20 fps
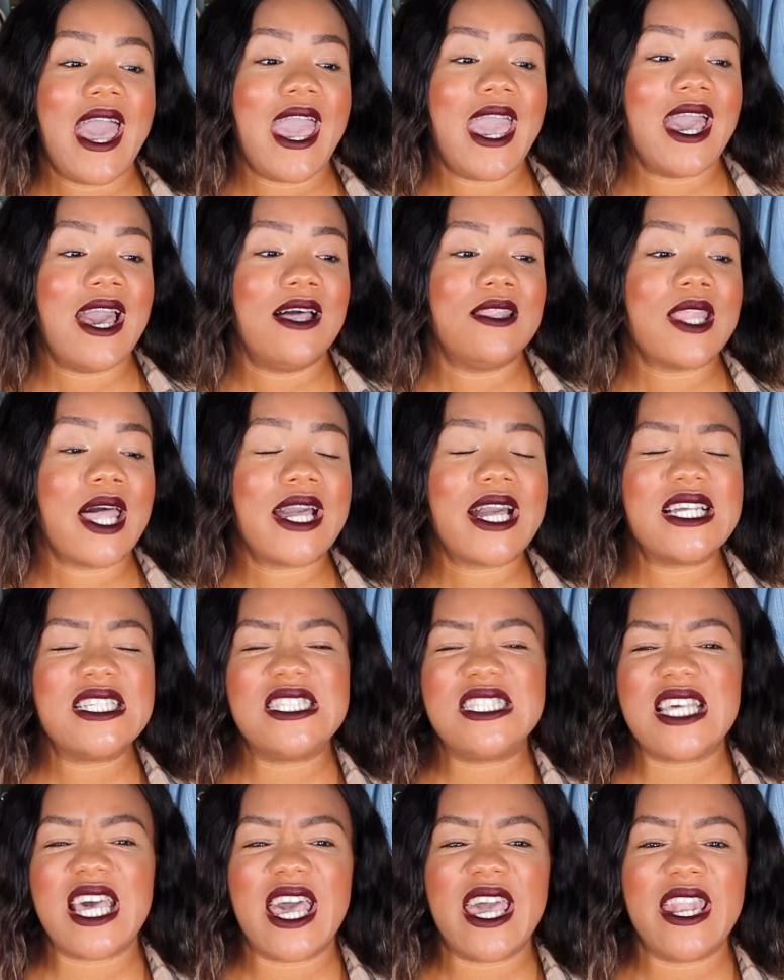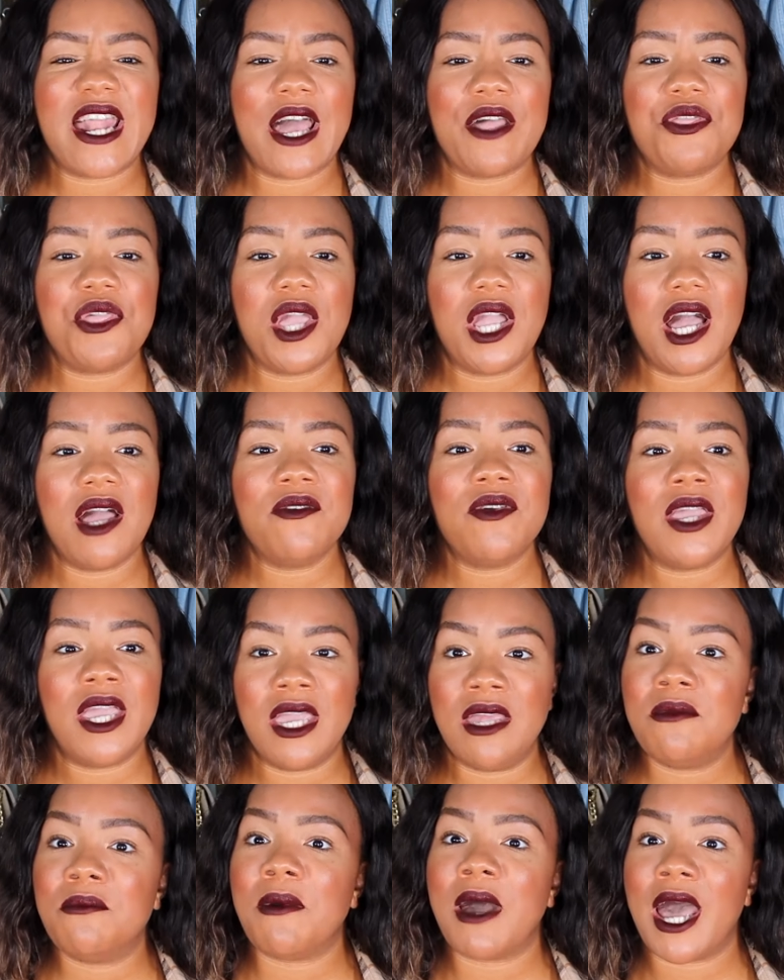And like I said, I think I've
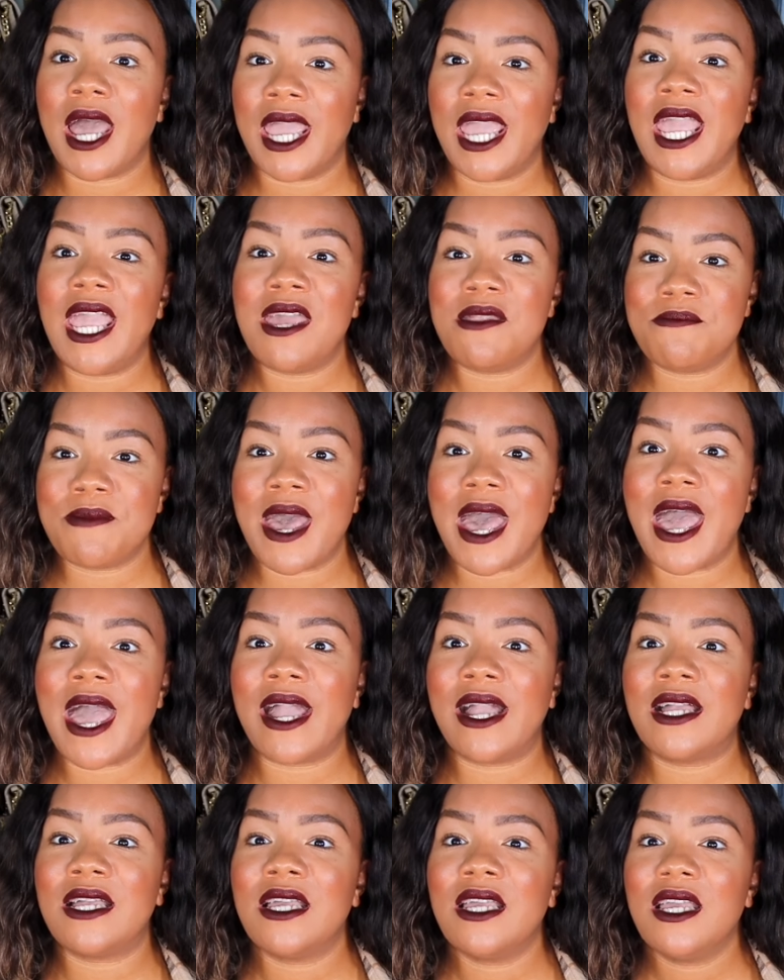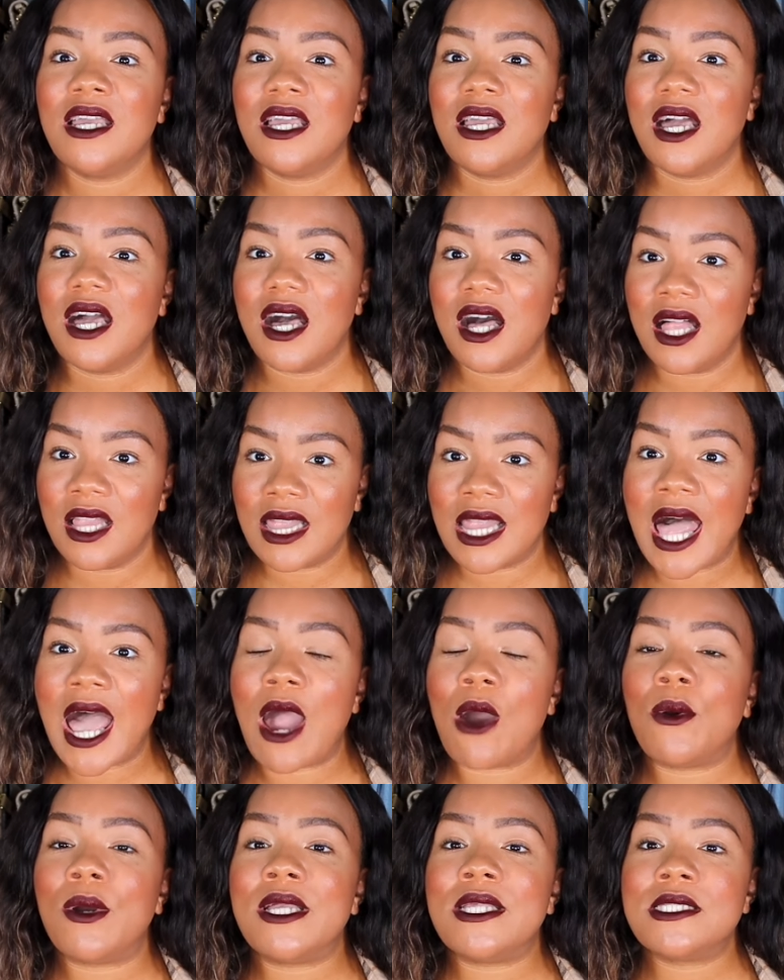hit my handbag
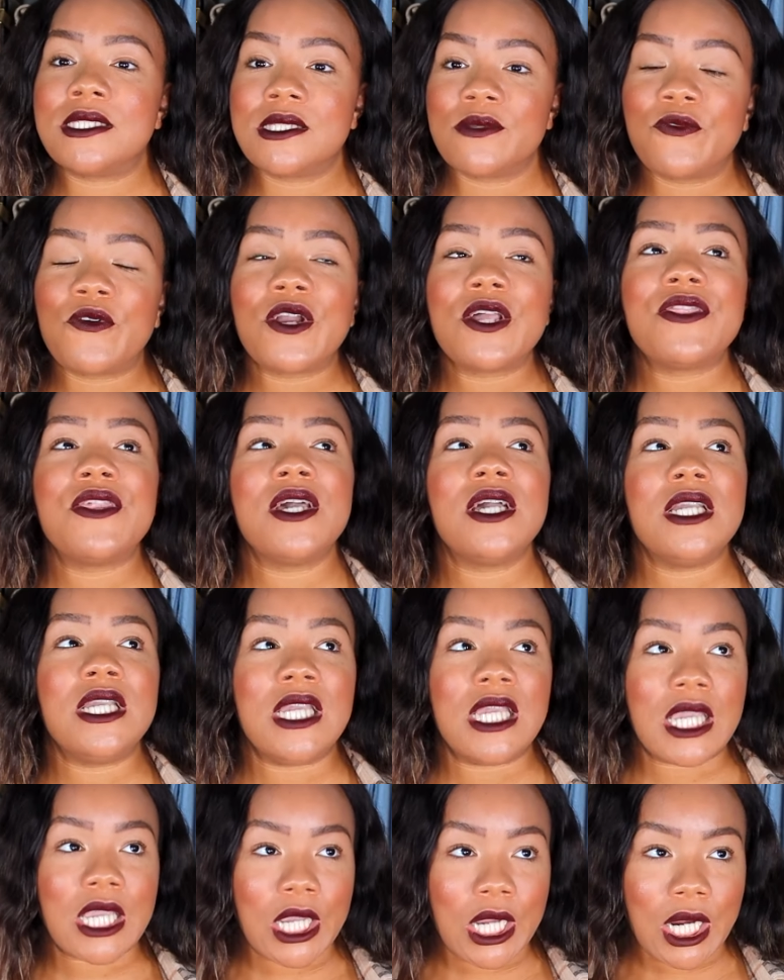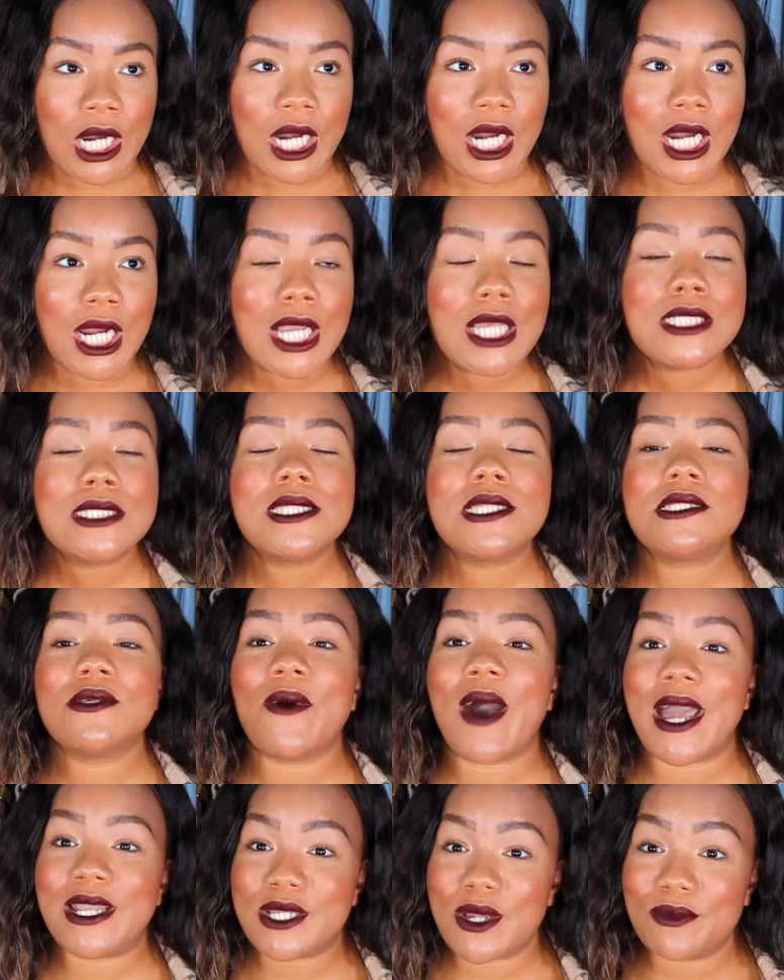allowance for the year.
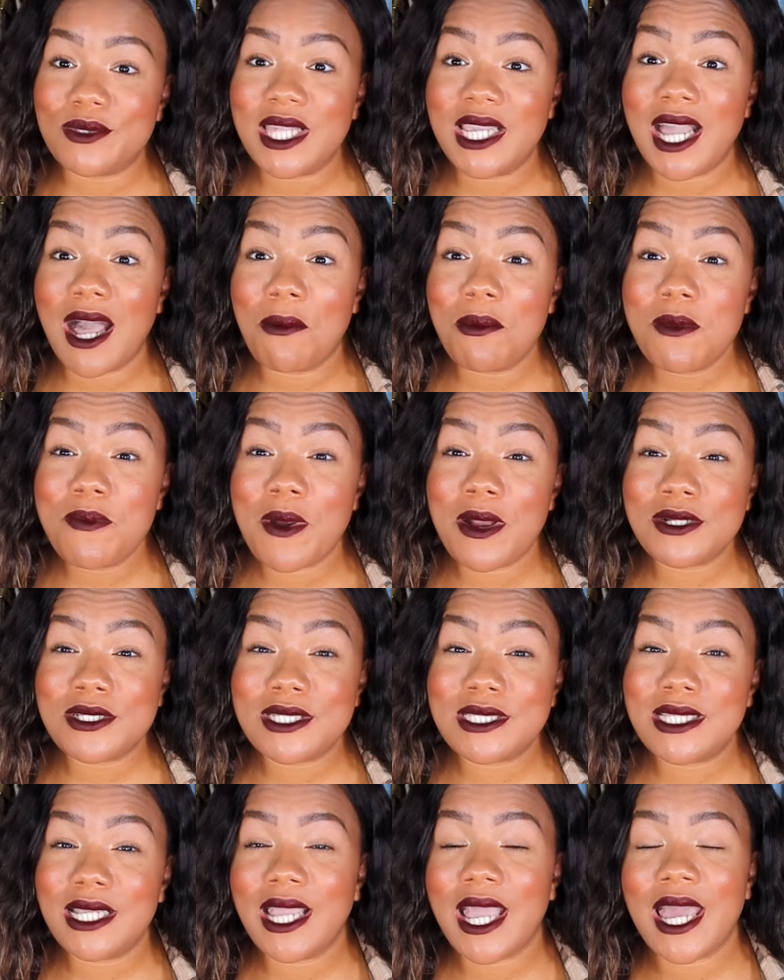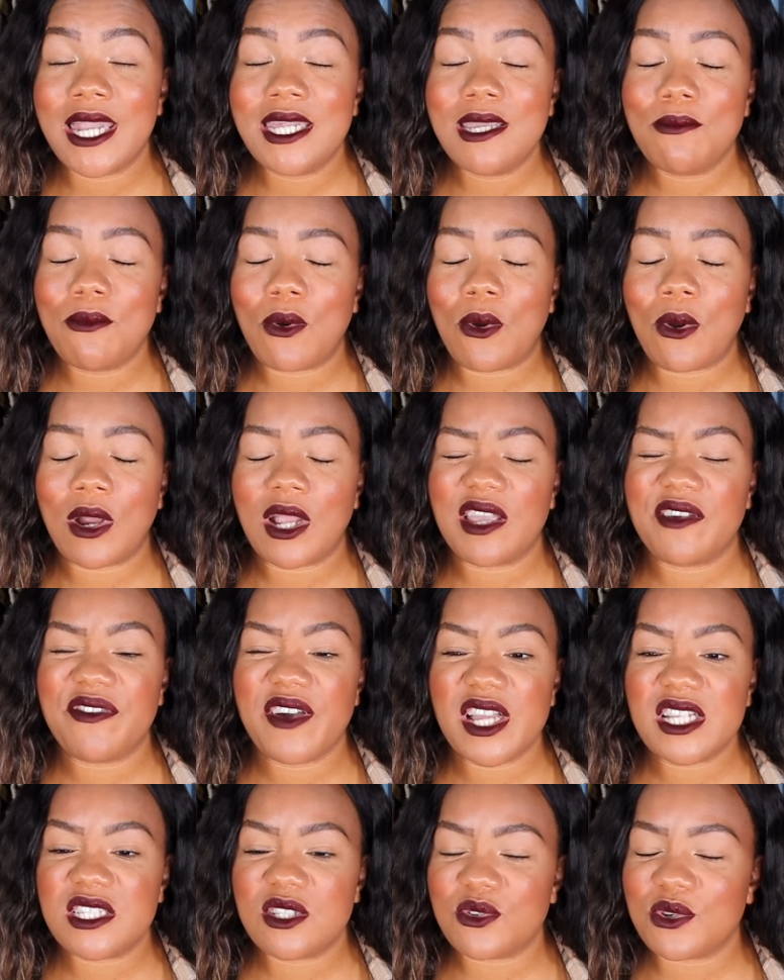So I don't think I'll be purchasing any more. If
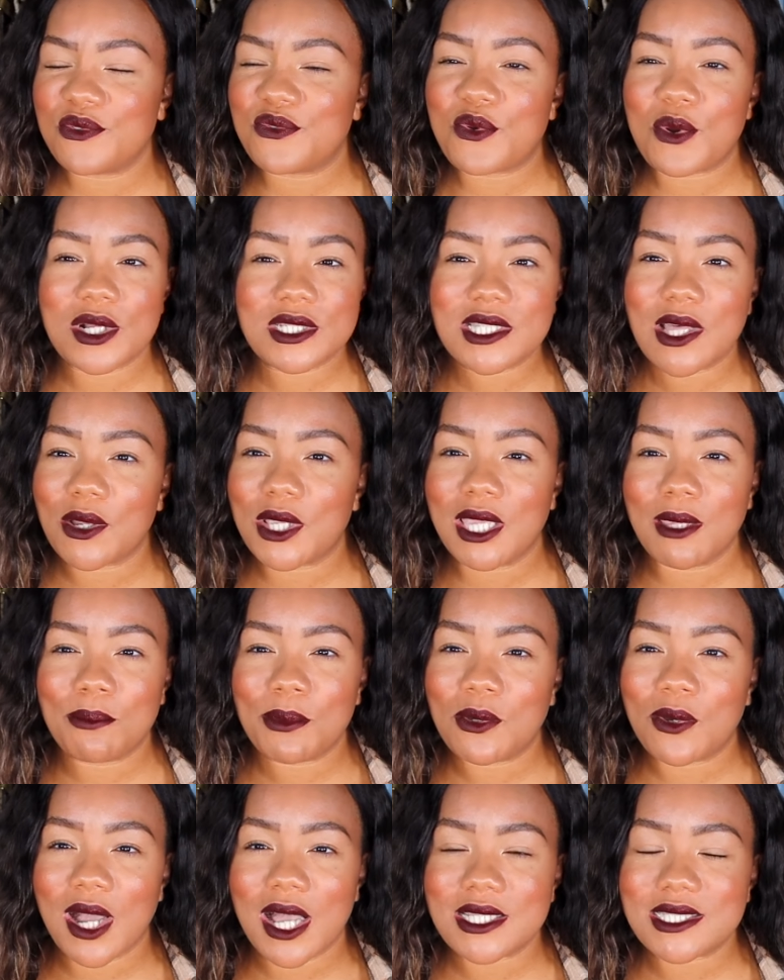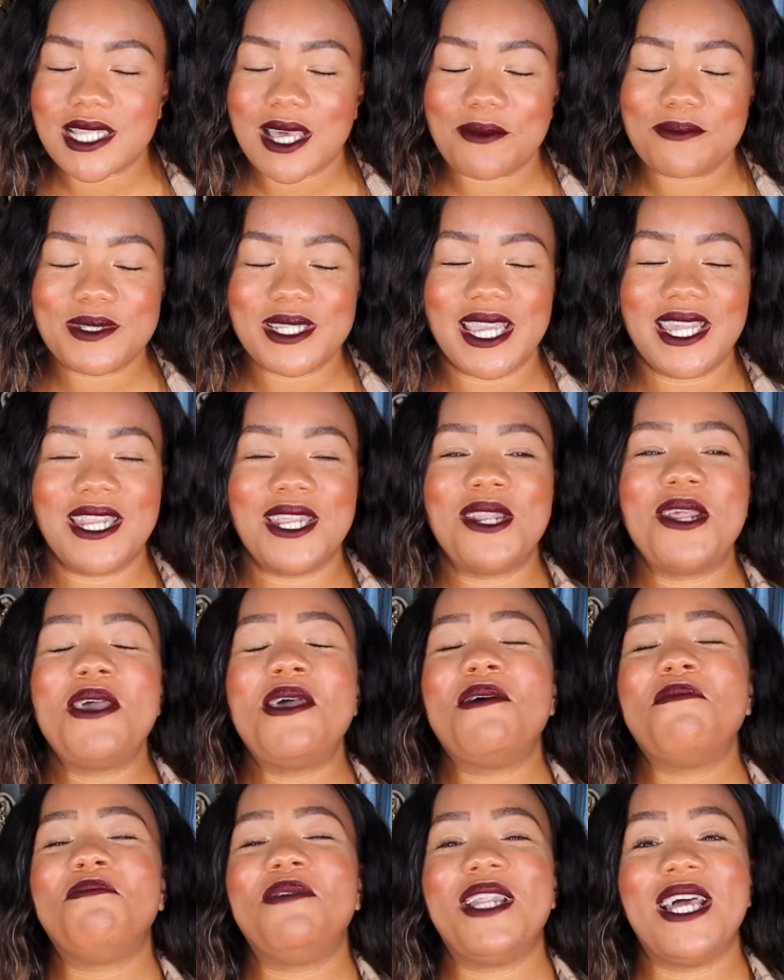I do, of course, I'll keep you guys updated.
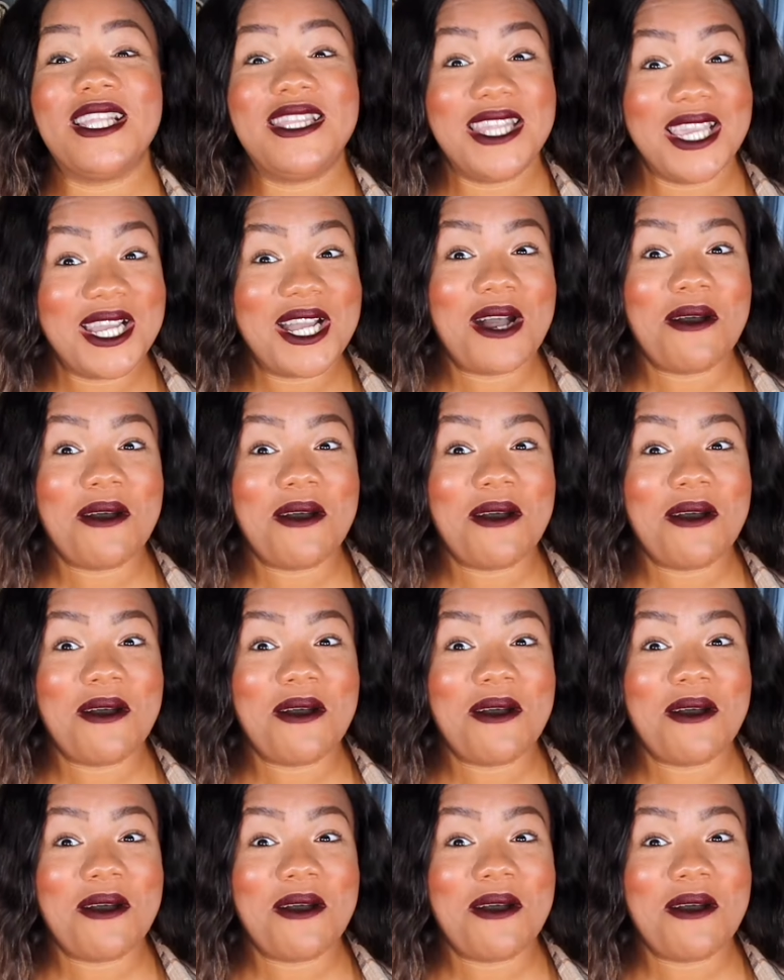But I think